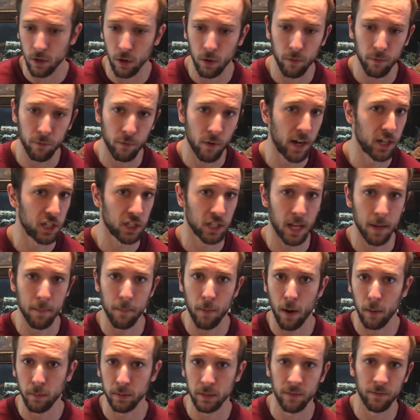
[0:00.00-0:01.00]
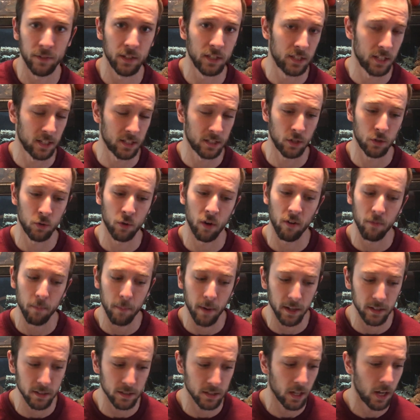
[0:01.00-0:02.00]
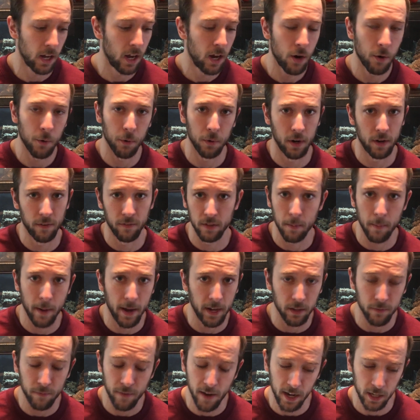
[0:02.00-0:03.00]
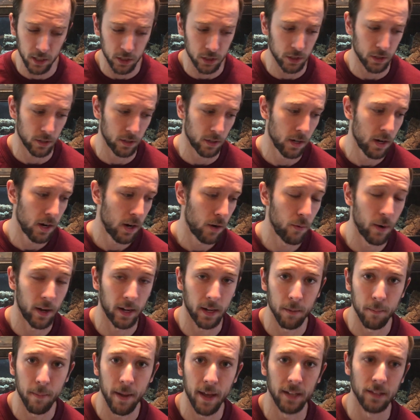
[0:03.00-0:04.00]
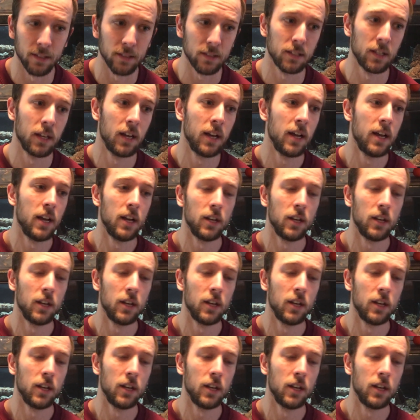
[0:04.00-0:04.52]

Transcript: fresh light bulbs every 6 to 12 months or whatever the manufacturer recommends.